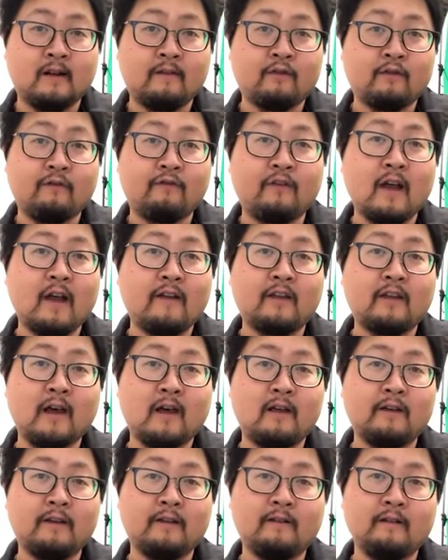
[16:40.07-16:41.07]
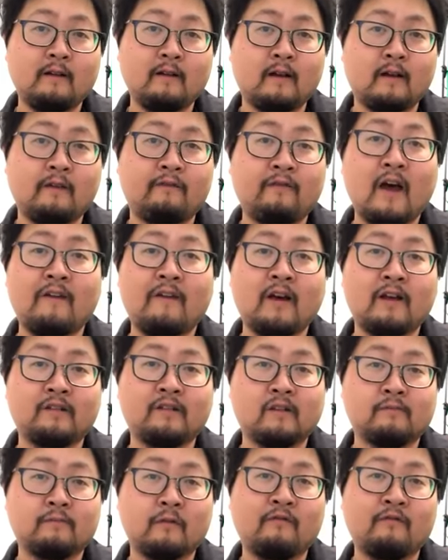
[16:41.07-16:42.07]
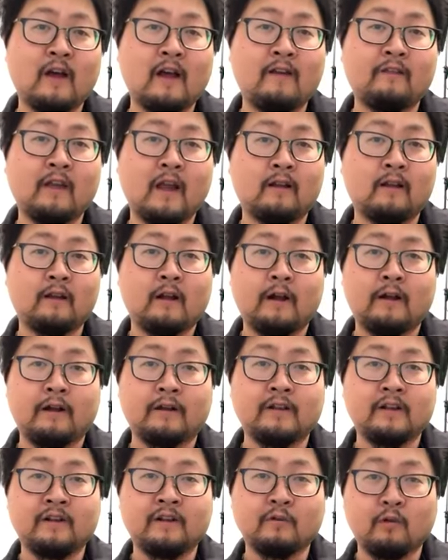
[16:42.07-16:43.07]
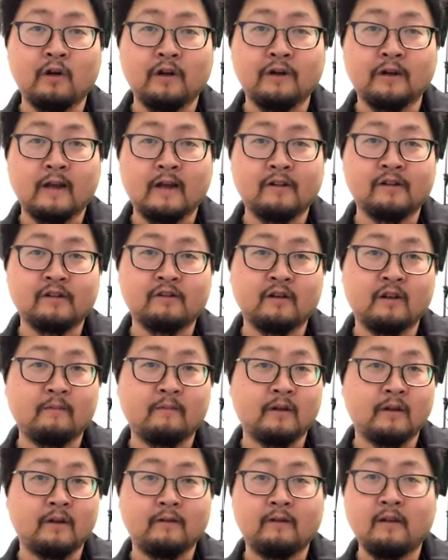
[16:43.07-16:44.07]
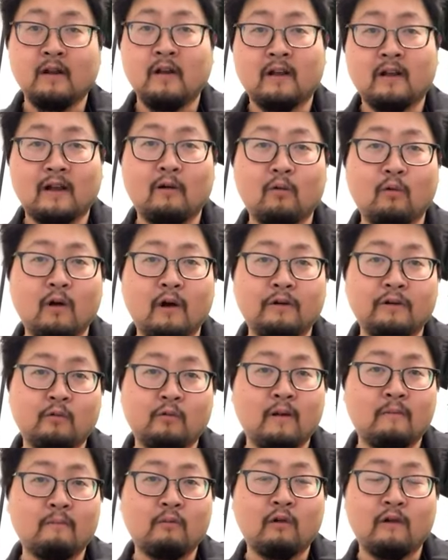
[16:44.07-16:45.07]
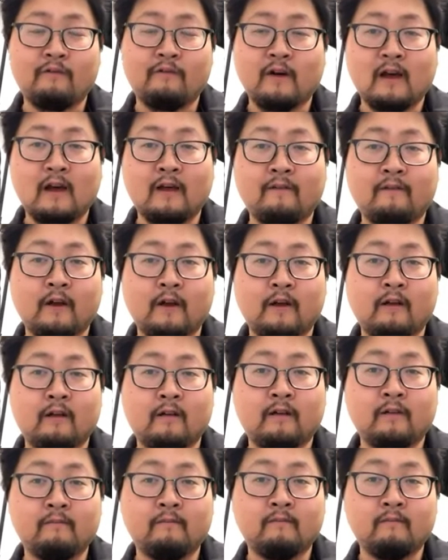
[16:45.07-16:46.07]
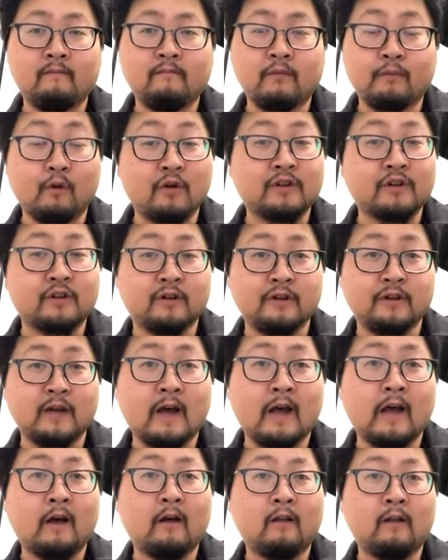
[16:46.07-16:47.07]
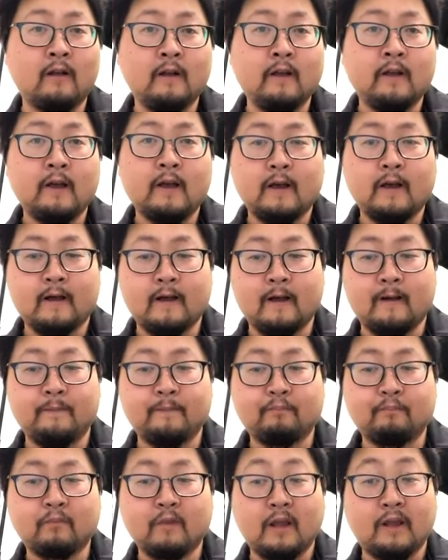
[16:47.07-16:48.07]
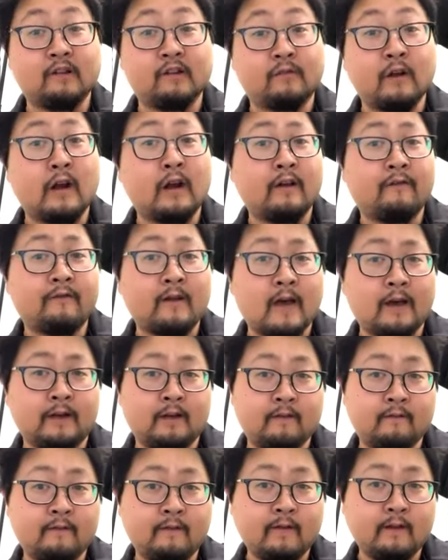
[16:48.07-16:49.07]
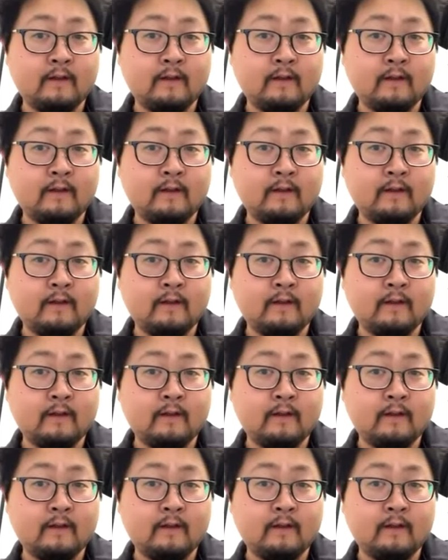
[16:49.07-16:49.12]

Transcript: For a 5 gallon, 5 ounces per 5 gallon on a 10 to 1 downstream, and like a 1 to 1.5 on a proportioner dial. It is very effective.